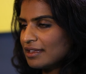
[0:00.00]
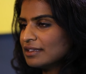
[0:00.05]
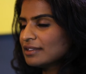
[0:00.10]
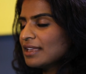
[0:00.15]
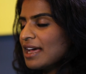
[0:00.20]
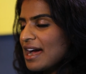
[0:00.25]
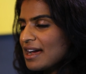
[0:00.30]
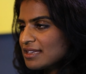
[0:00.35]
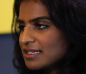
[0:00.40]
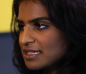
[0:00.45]

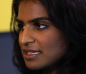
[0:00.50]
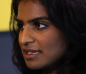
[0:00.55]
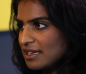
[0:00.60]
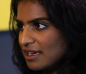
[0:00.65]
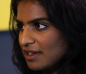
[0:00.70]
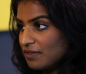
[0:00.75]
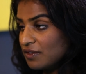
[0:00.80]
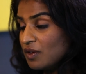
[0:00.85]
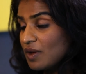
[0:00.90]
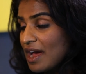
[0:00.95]

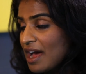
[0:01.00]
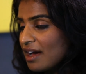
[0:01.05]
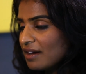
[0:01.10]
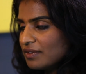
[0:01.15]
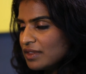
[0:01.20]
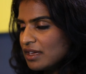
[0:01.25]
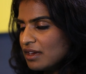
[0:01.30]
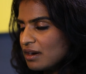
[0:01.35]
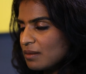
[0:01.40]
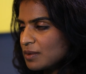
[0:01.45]
Lastly, if you
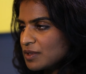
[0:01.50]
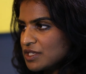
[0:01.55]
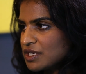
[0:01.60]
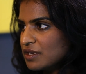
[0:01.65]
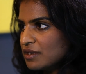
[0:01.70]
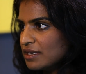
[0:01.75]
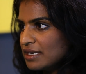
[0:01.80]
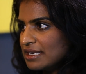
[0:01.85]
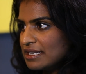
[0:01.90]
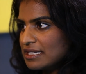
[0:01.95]
have the
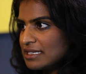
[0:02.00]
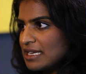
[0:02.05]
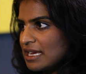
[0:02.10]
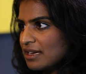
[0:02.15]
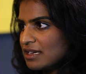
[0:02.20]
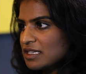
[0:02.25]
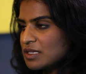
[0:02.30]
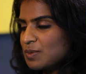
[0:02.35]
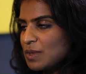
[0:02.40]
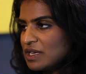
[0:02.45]
opportunity to
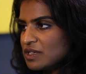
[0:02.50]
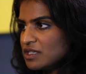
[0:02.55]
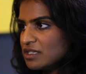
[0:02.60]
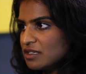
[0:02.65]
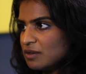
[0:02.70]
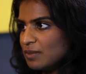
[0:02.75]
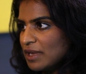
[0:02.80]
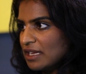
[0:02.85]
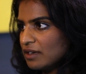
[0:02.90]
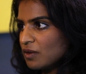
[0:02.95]
take a speech and
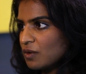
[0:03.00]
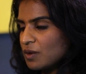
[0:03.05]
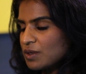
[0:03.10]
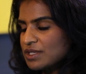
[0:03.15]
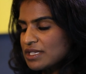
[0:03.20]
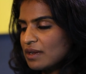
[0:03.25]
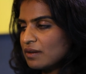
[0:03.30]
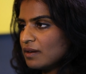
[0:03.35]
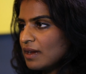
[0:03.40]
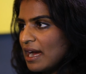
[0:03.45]
debate
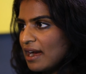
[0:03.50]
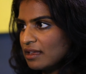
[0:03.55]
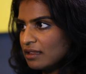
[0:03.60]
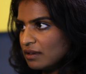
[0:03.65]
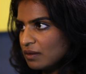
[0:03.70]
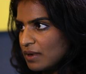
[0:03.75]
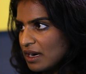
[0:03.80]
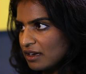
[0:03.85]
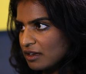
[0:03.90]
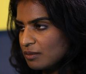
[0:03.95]
course, I would
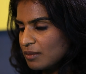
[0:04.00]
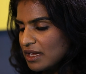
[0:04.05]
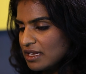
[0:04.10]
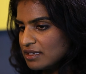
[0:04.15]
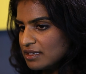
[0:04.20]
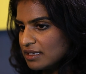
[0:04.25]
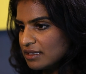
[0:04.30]
highly recommend